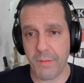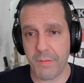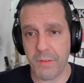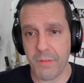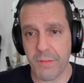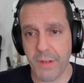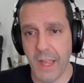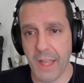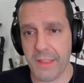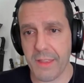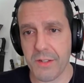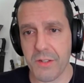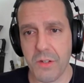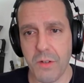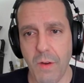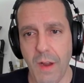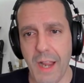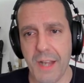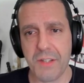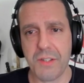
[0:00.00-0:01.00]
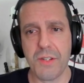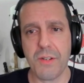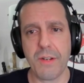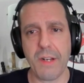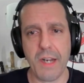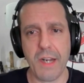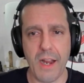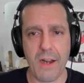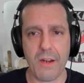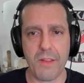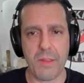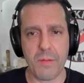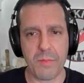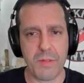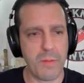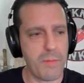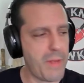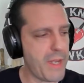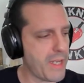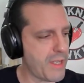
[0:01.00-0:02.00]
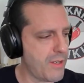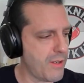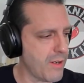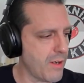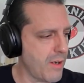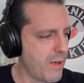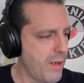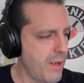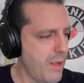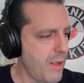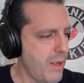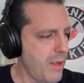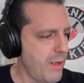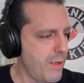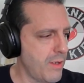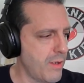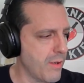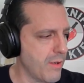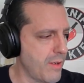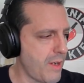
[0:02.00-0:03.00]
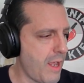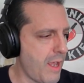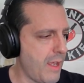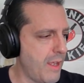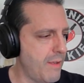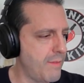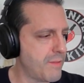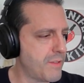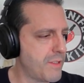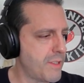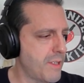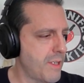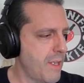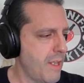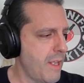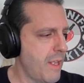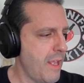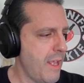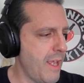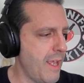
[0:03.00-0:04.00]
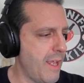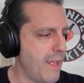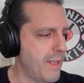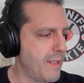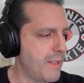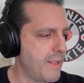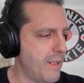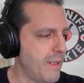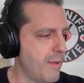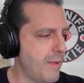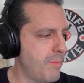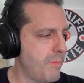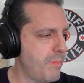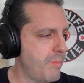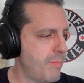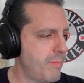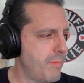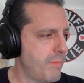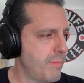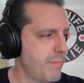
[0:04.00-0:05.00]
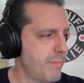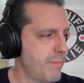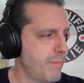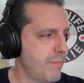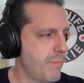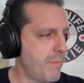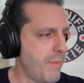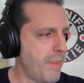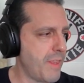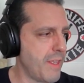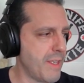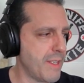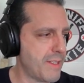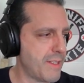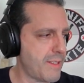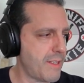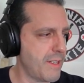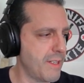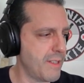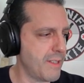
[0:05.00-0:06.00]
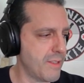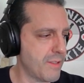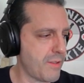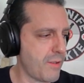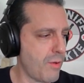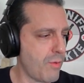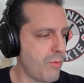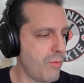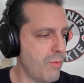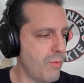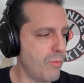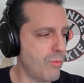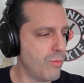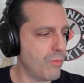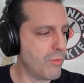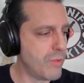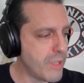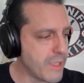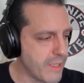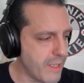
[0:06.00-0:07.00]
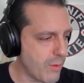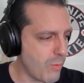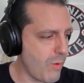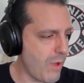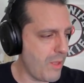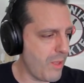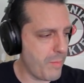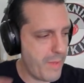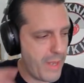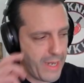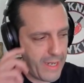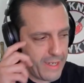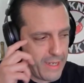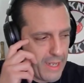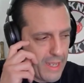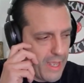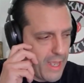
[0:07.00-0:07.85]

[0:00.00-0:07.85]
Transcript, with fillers: If you've got the scratch, you can hire them to make your, your knives. And um, this is really well made.